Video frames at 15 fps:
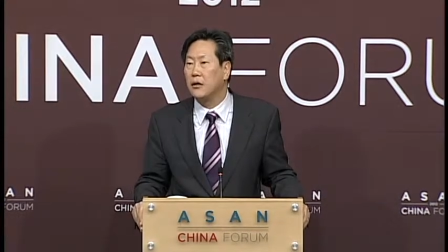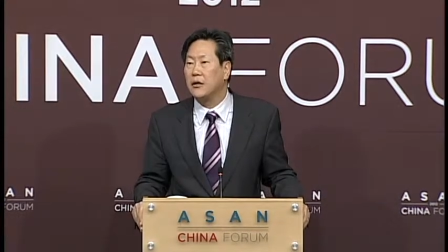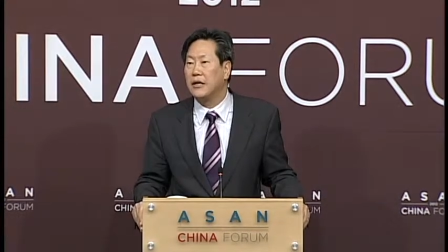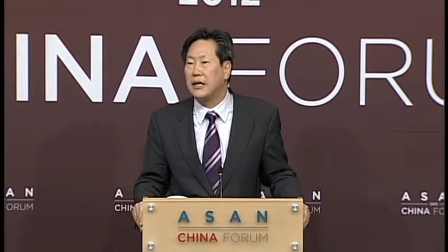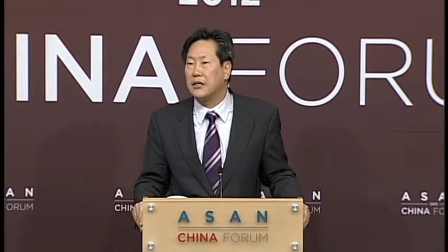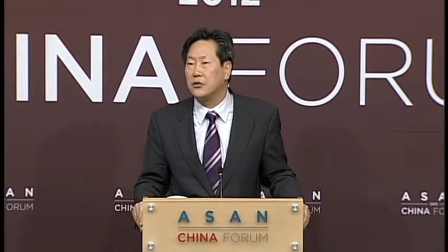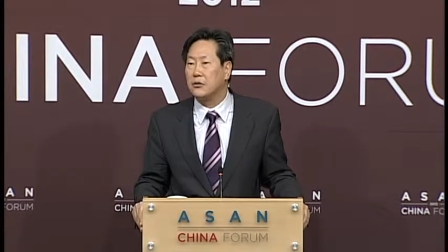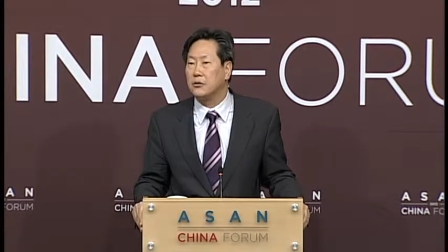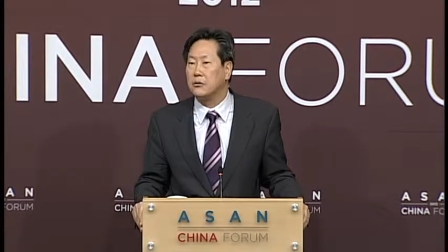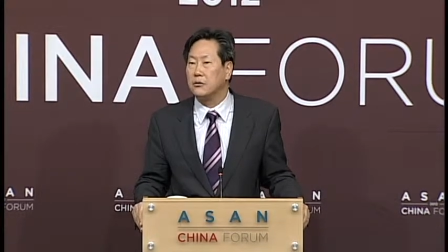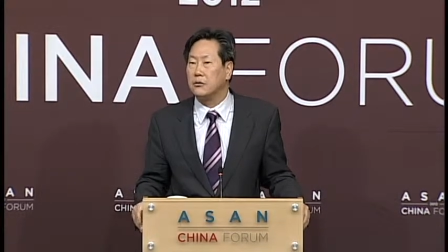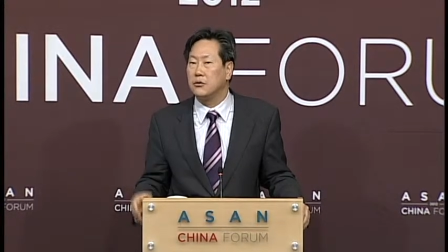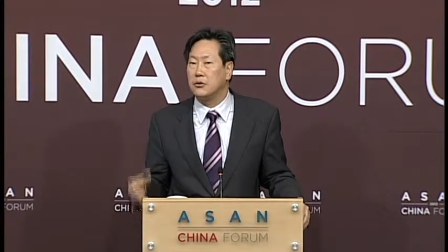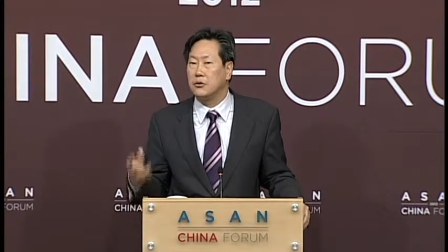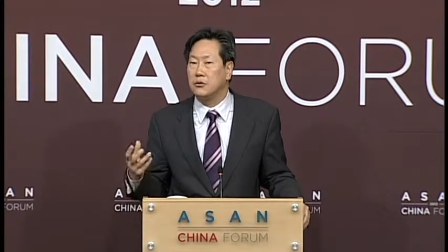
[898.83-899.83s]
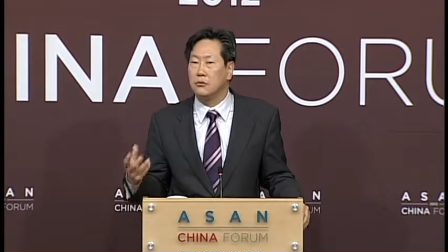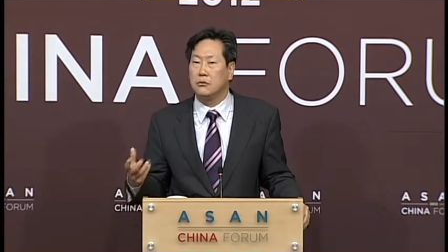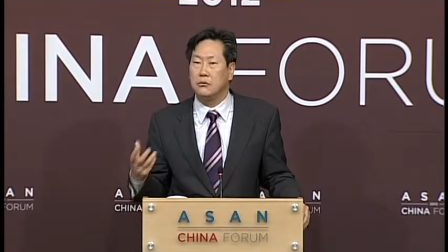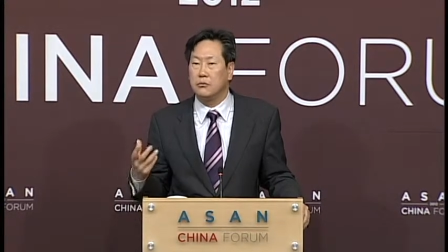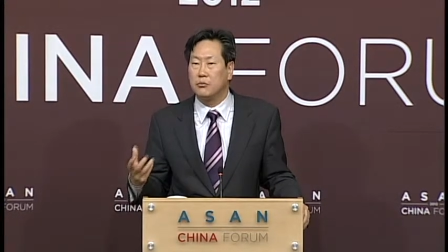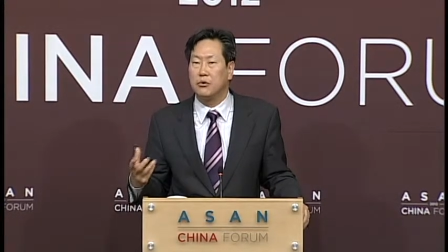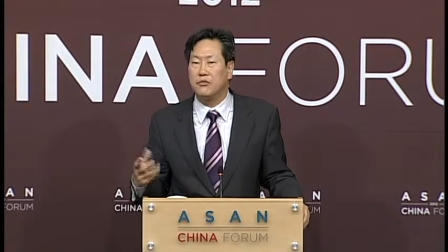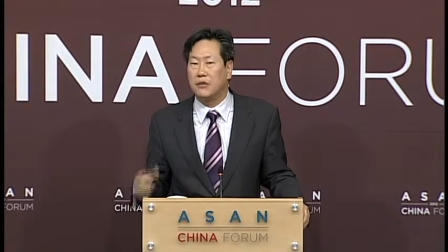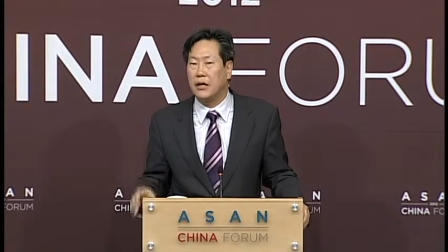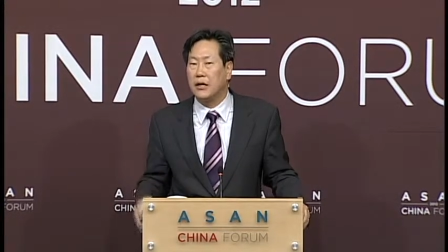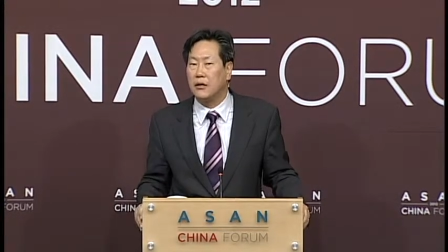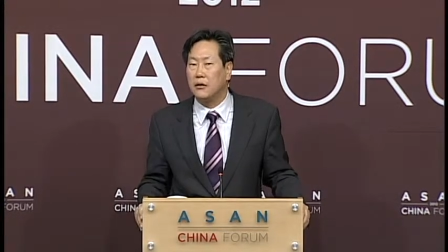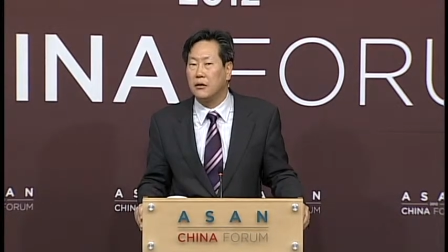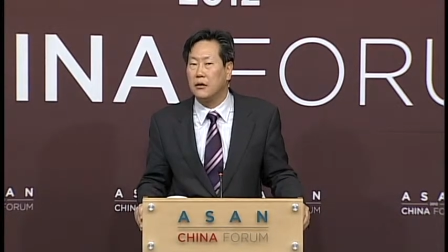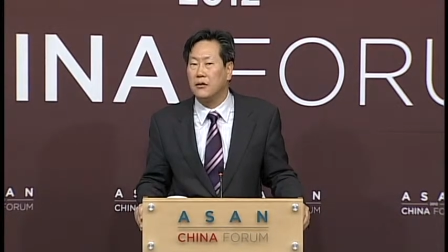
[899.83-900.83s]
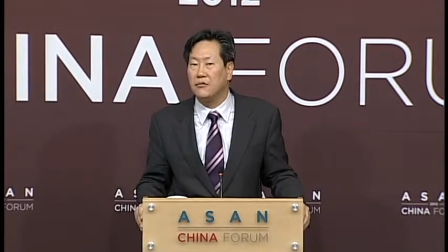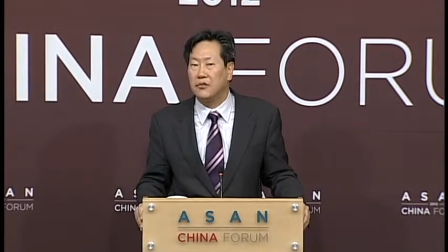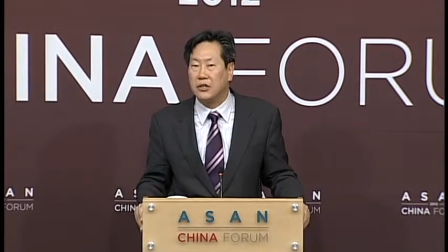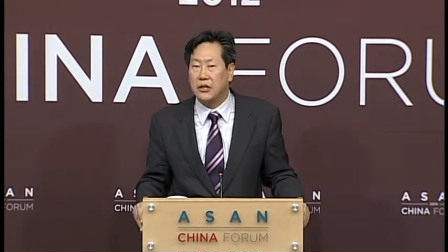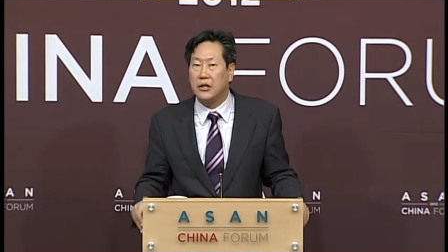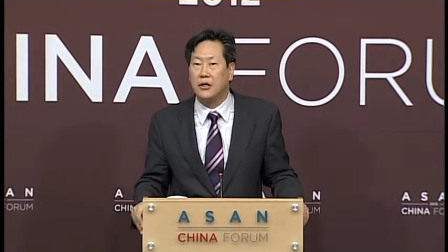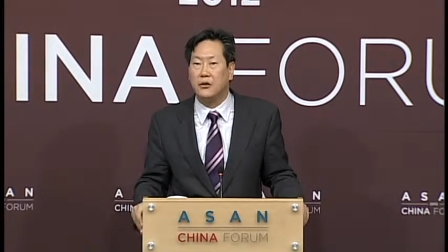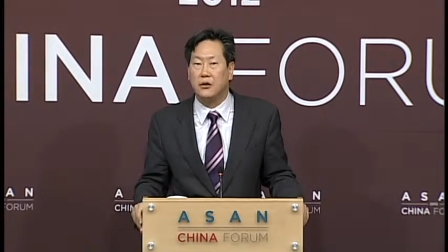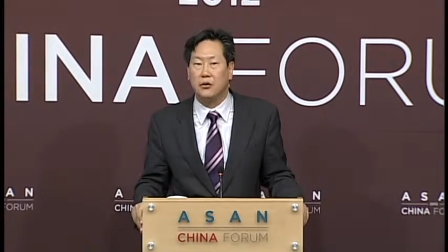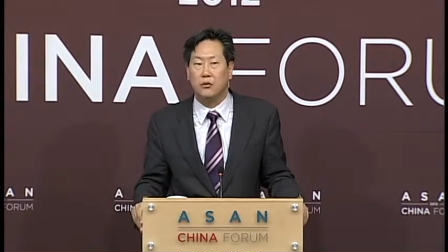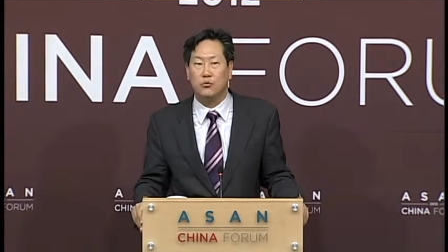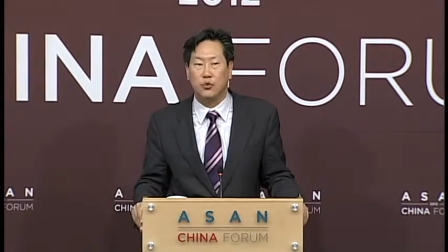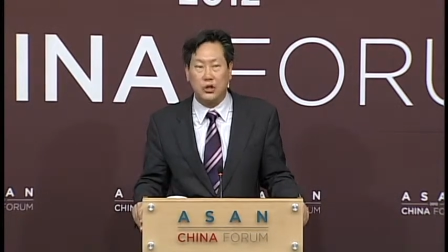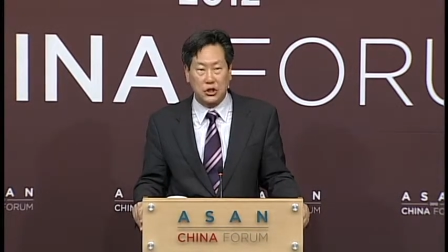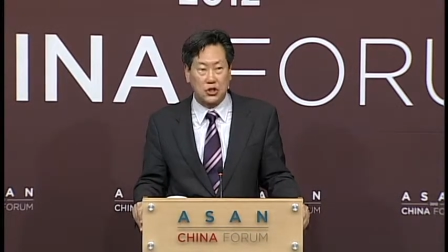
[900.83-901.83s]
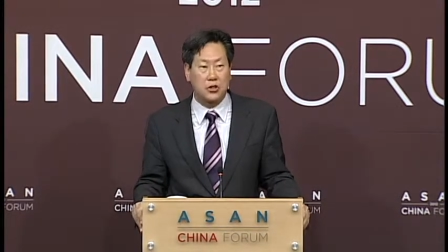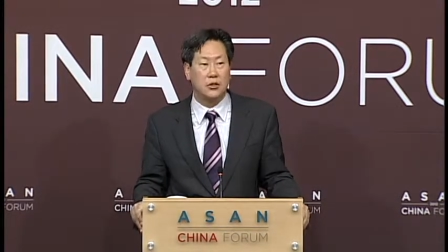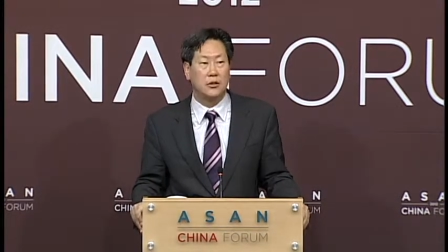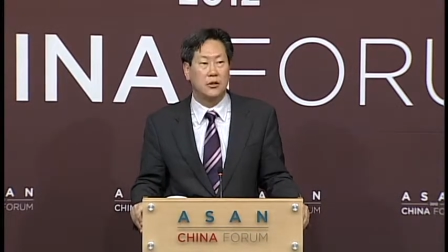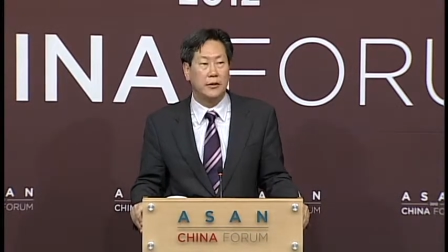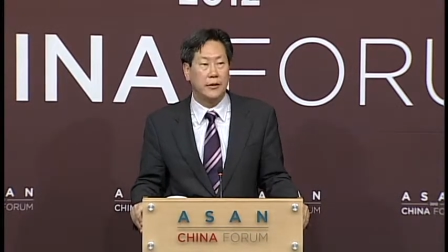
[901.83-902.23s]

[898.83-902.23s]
that to provide a very rich